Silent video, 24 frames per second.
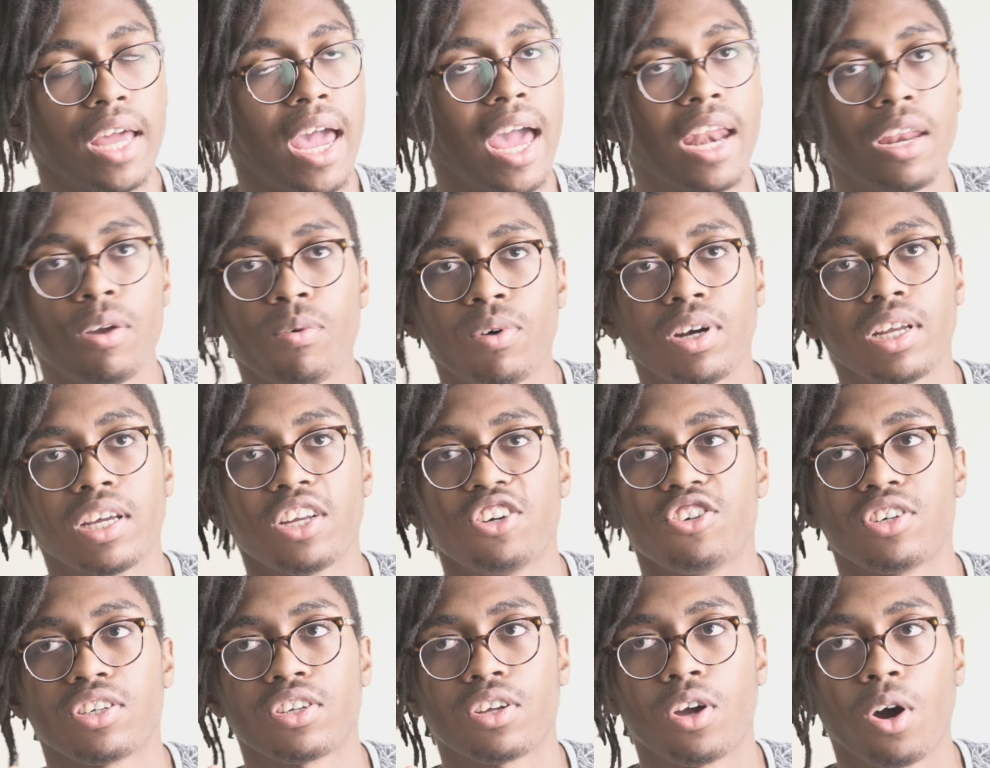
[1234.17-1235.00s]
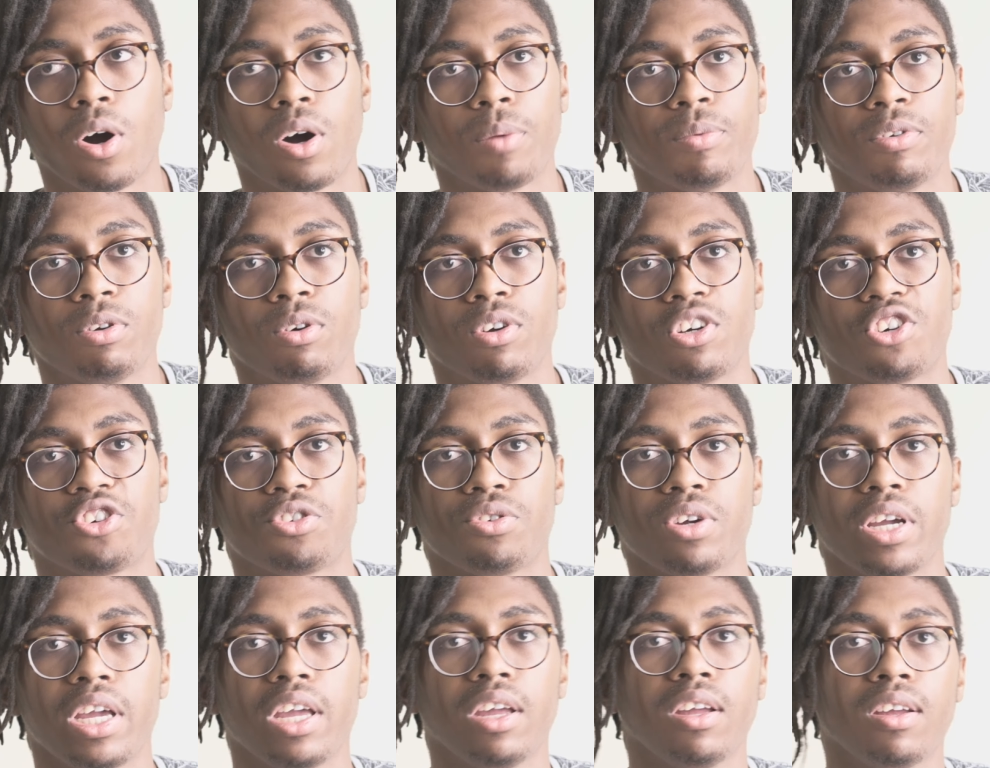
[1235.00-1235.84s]
Anyone could just go up to a
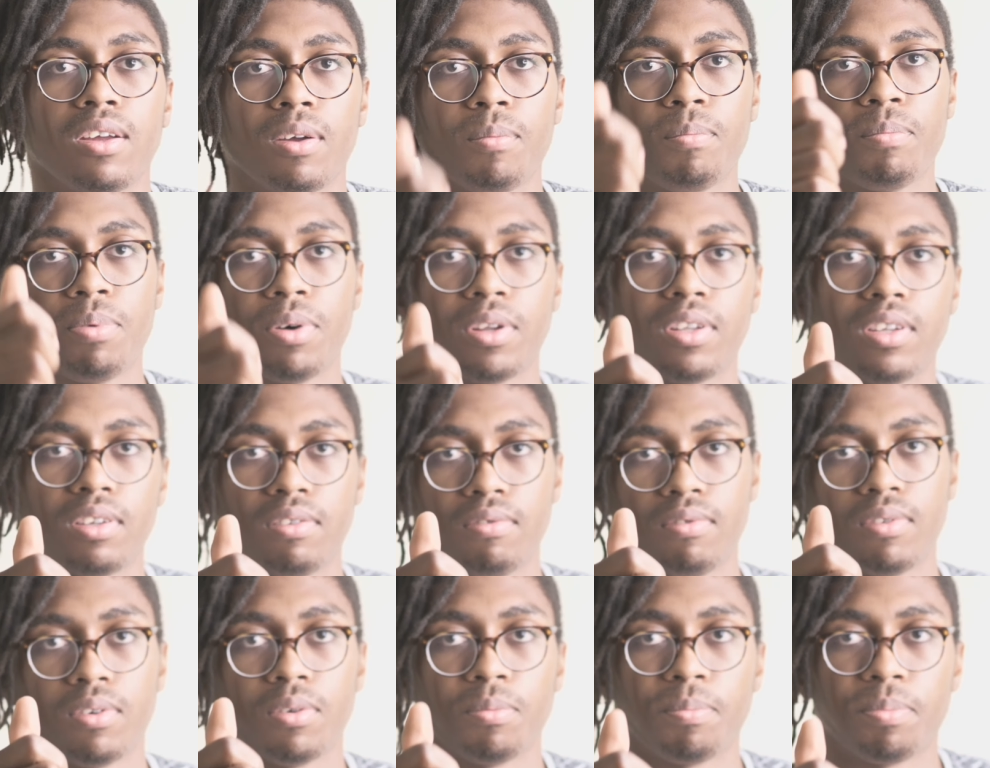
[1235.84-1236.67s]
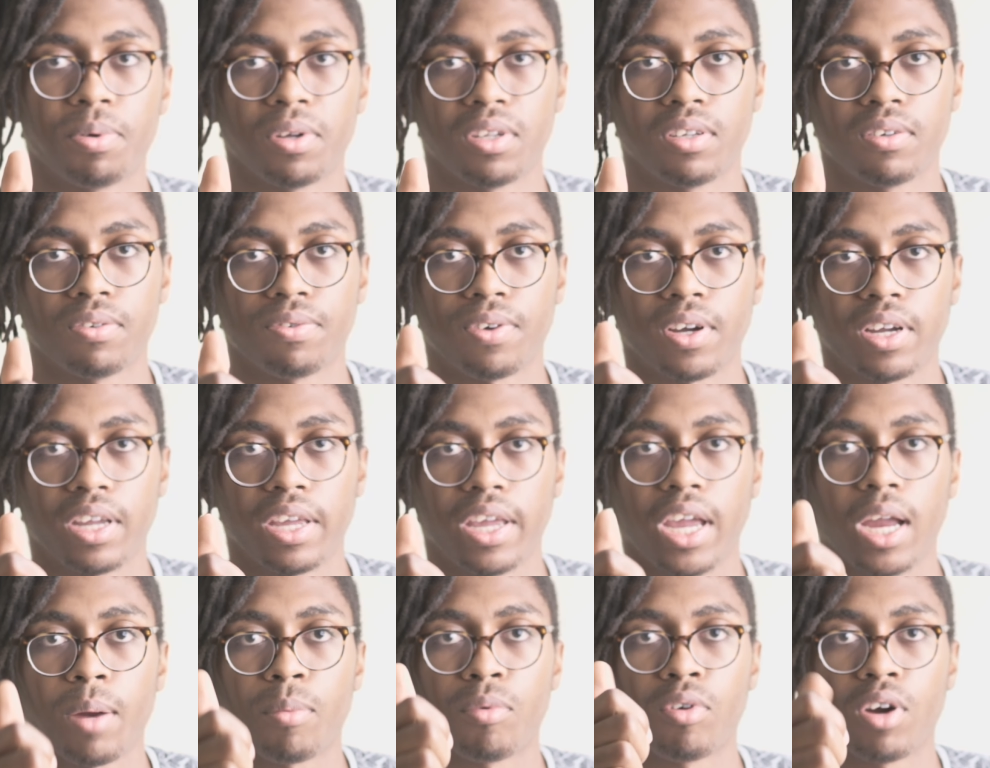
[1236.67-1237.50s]
tree, put the fucking
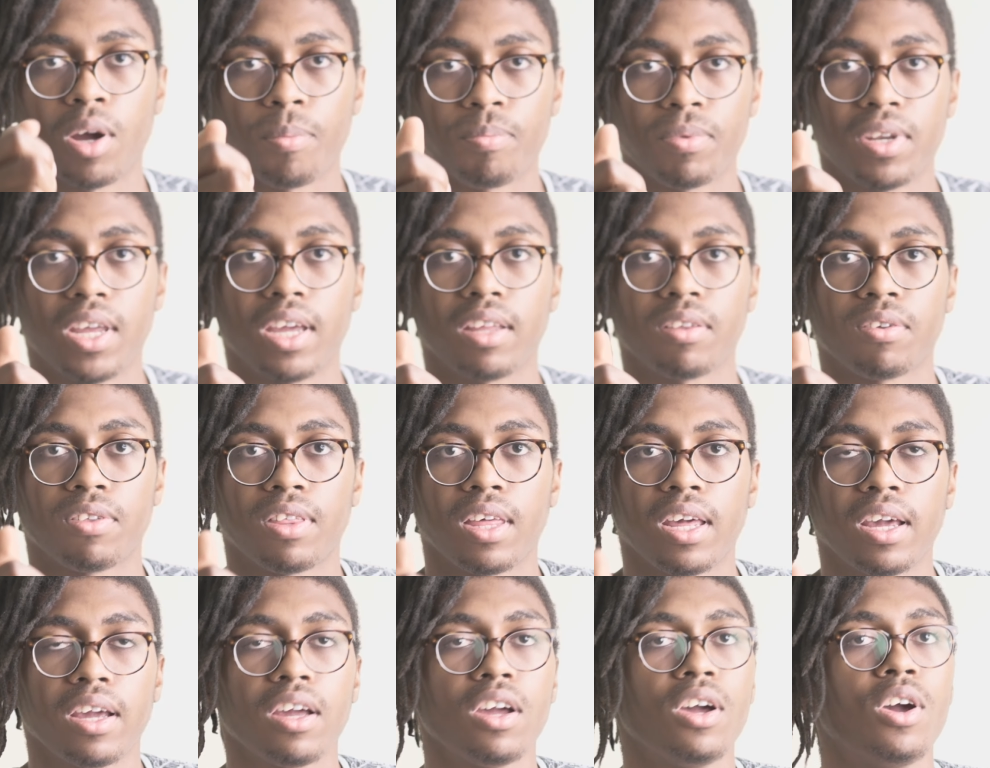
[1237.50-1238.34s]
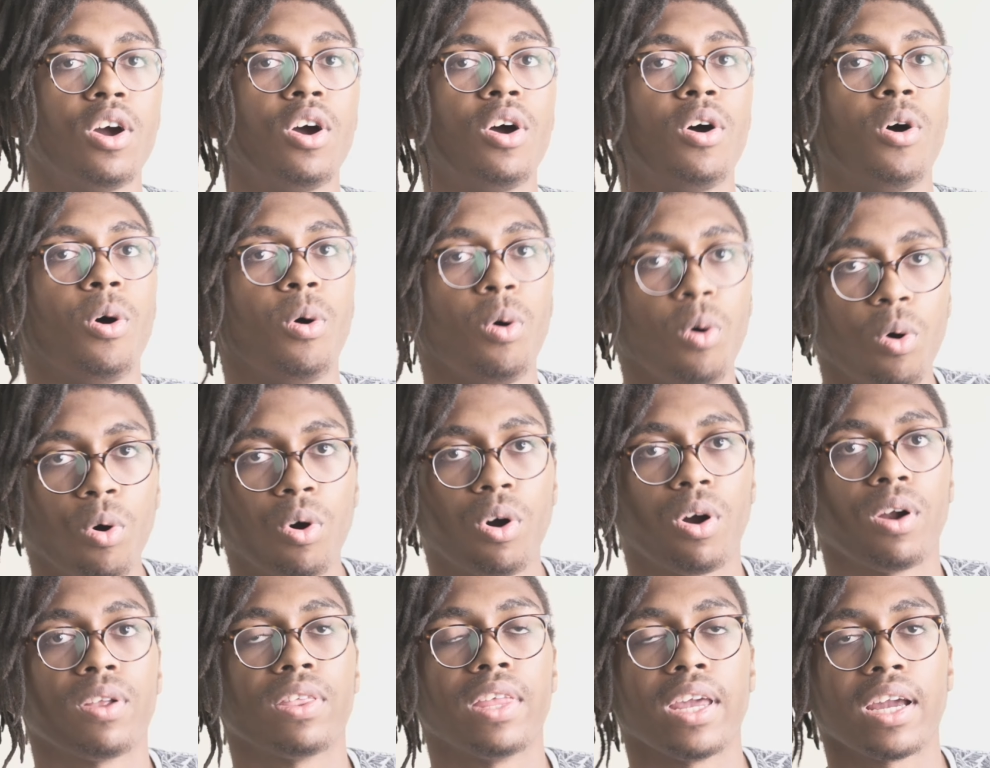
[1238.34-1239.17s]
camera up, take the thing,
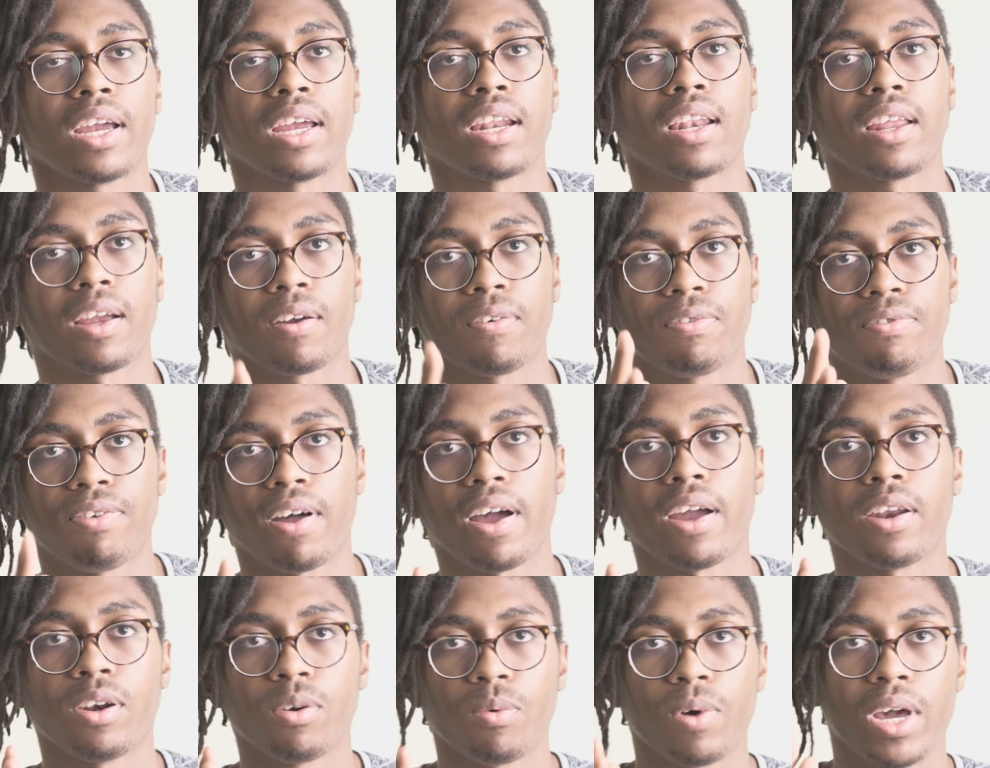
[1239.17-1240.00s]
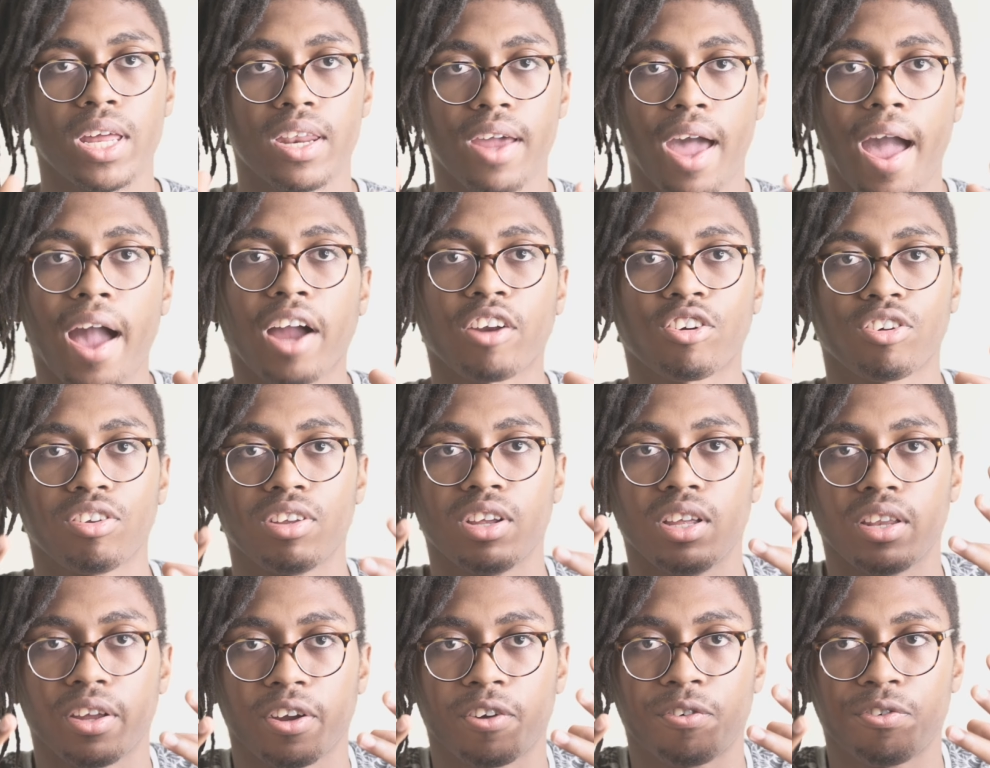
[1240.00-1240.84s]
or they could like find a way to
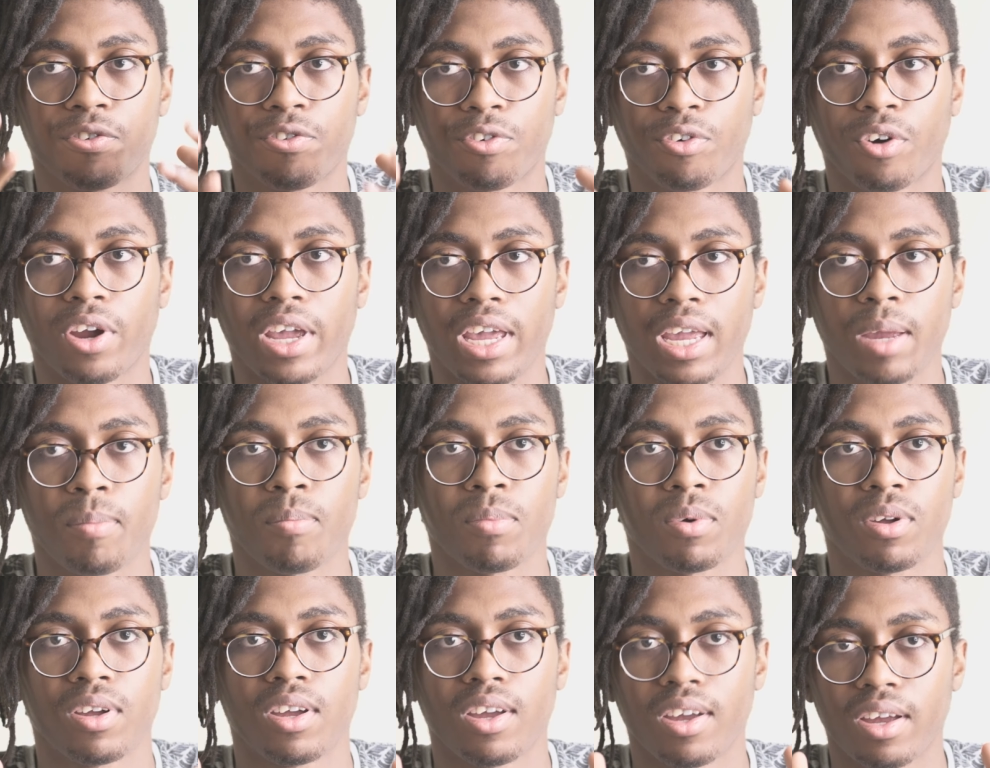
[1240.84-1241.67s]
actually like frame